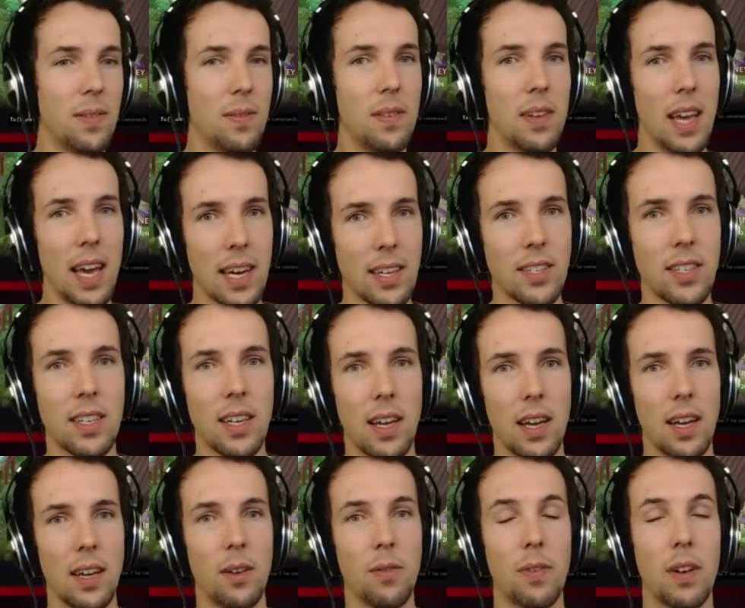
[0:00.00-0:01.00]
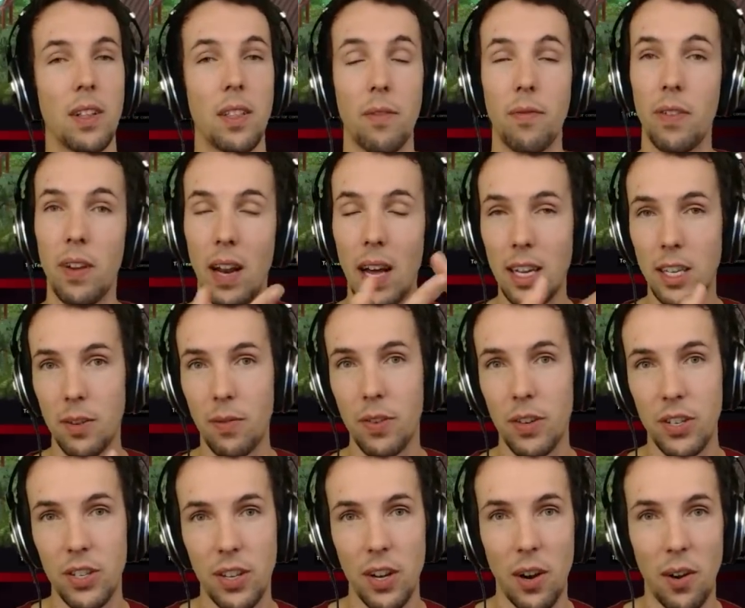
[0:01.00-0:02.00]
Yes. You've got the
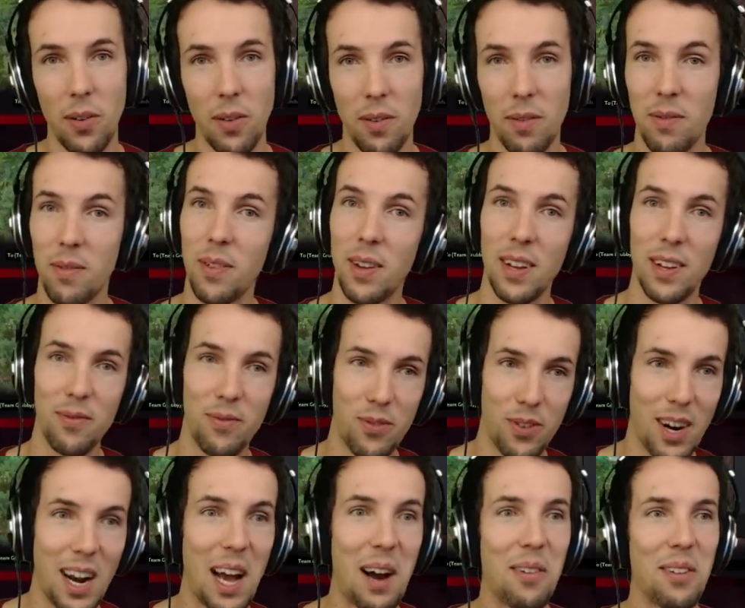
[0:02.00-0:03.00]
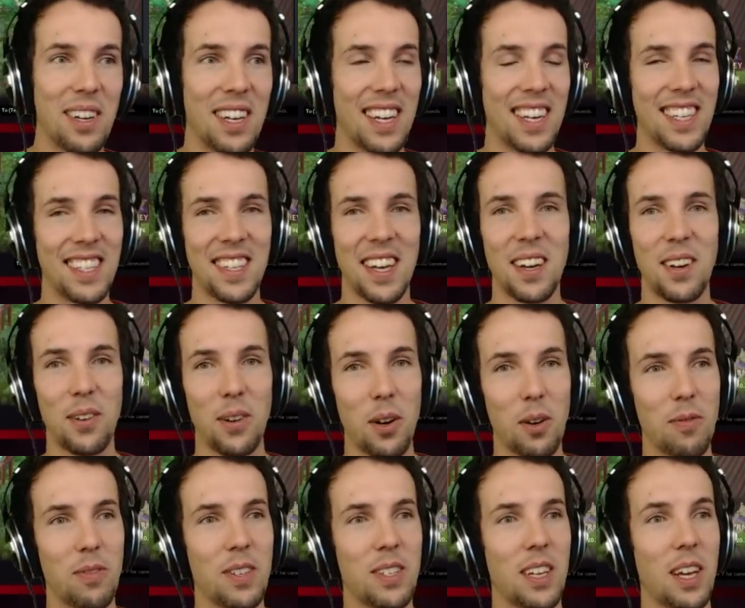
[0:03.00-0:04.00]
Philosopher's Stone. For now, at least. I don't know
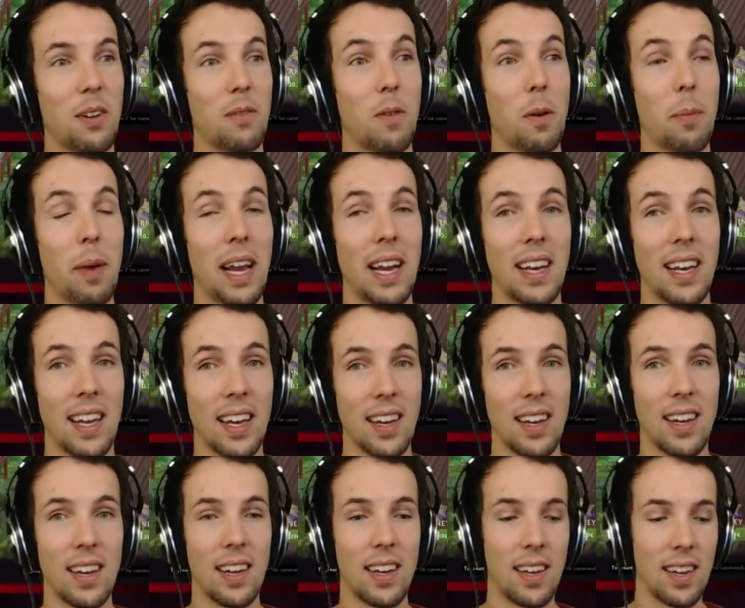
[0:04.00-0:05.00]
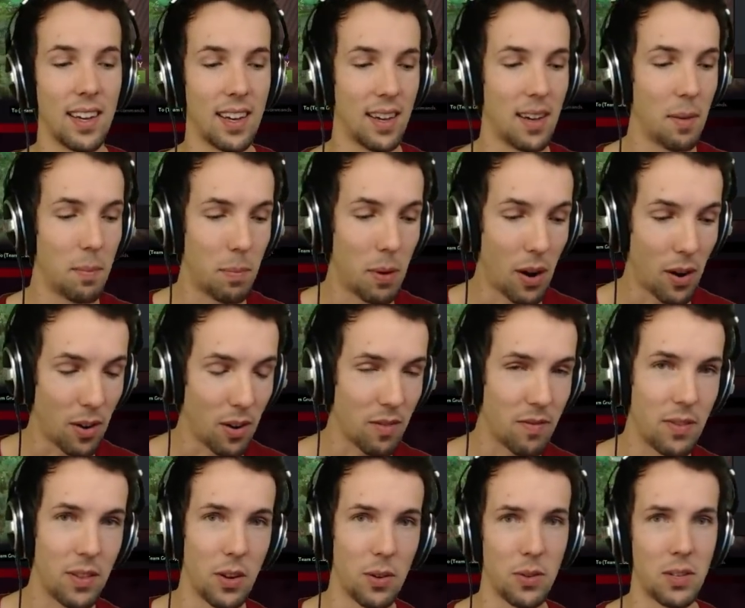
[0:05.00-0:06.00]
if it's going to remain part
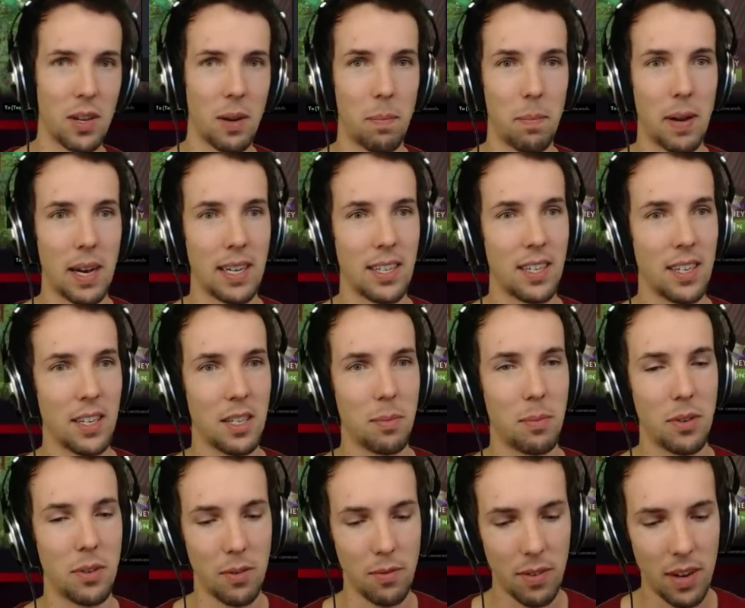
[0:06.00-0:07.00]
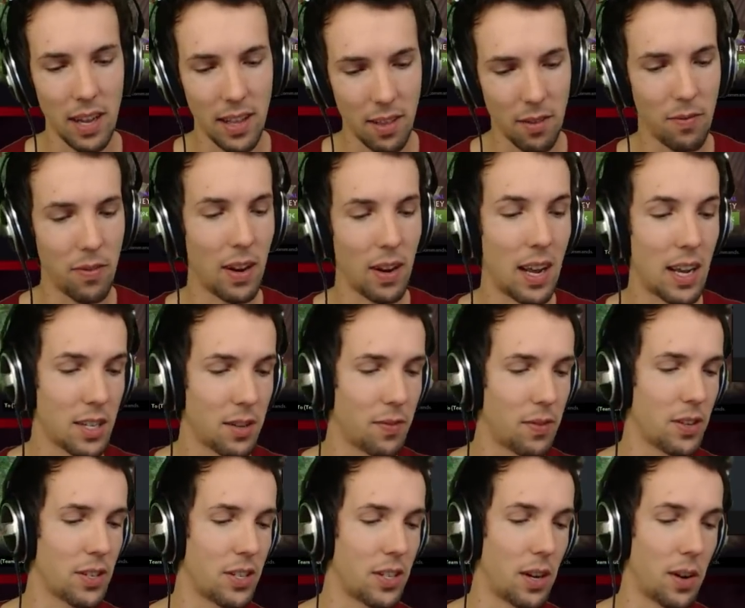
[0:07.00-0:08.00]
of Dota patches, but you've got the
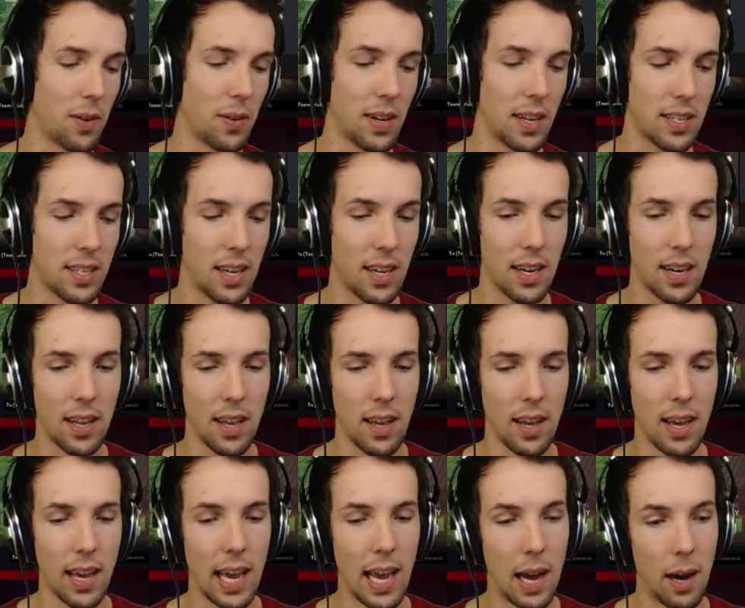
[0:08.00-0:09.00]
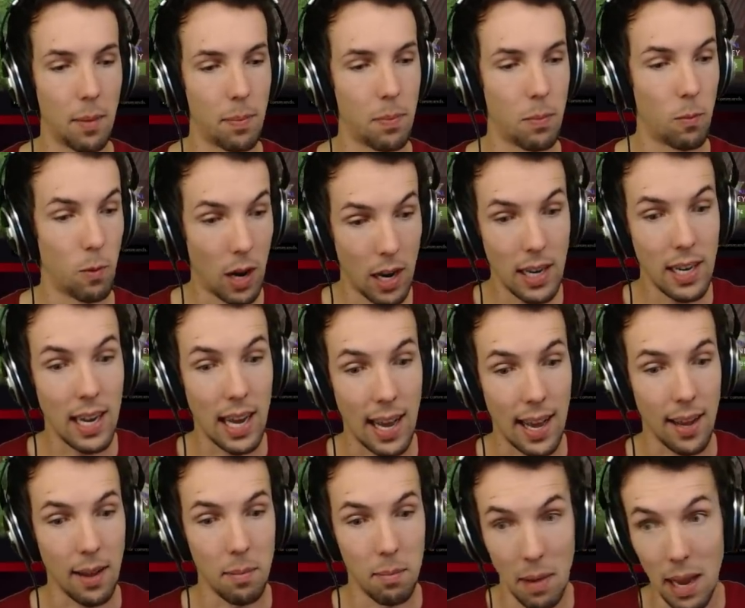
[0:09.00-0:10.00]
Philosopher's Stone that's going to help one
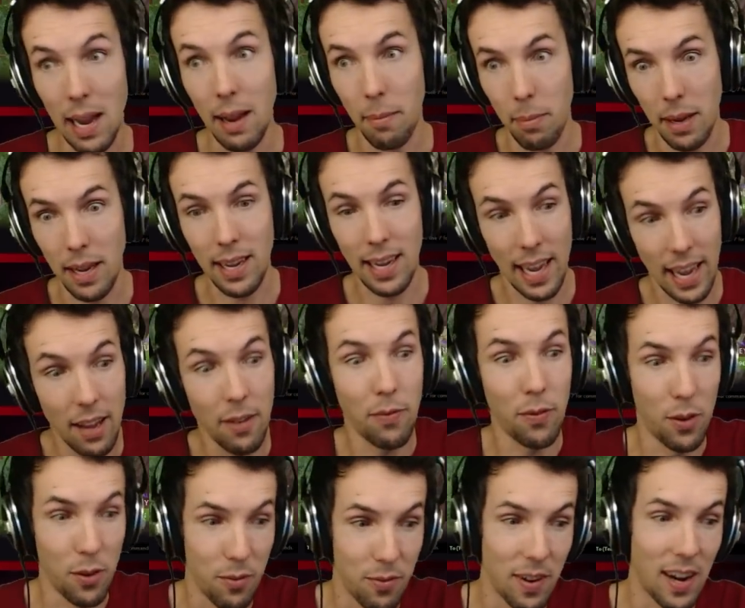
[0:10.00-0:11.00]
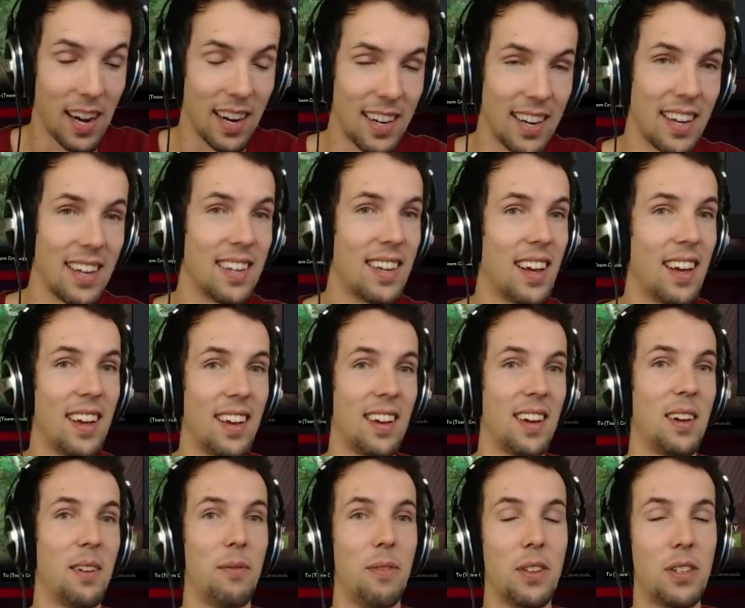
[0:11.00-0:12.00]
guy, maybe, if you find it,
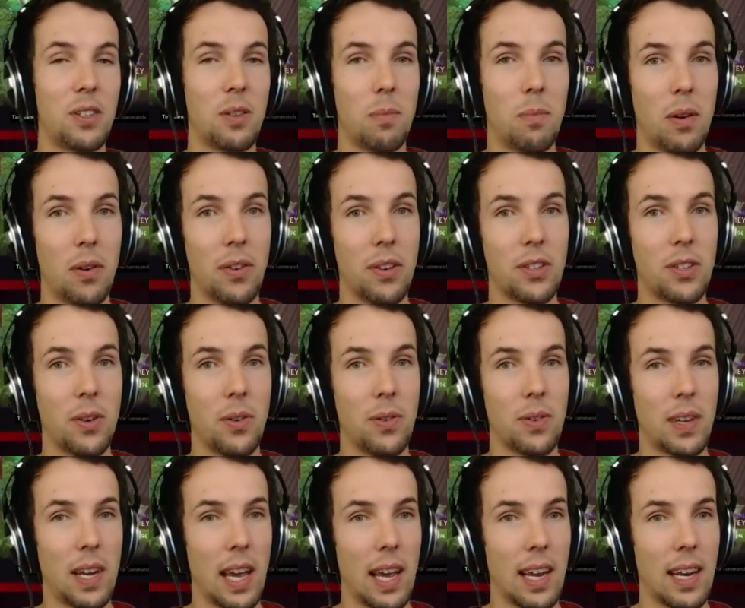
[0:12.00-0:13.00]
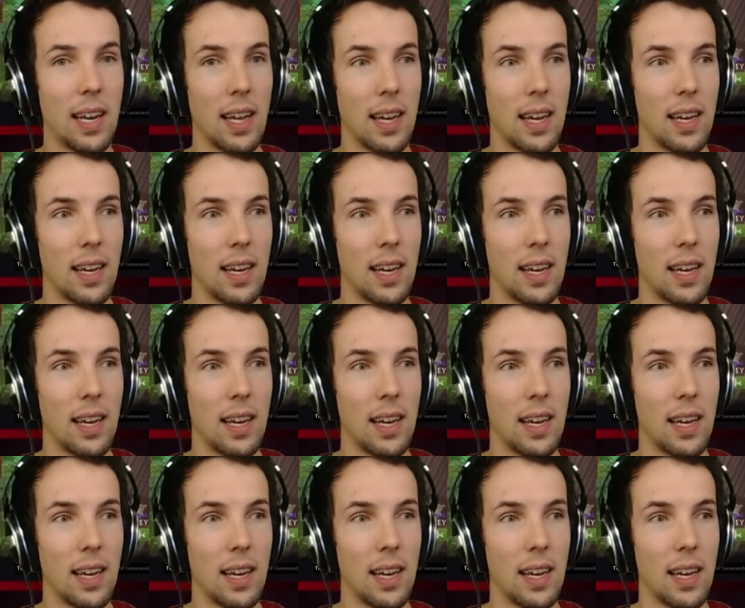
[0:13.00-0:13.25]
with some bonus gold gain.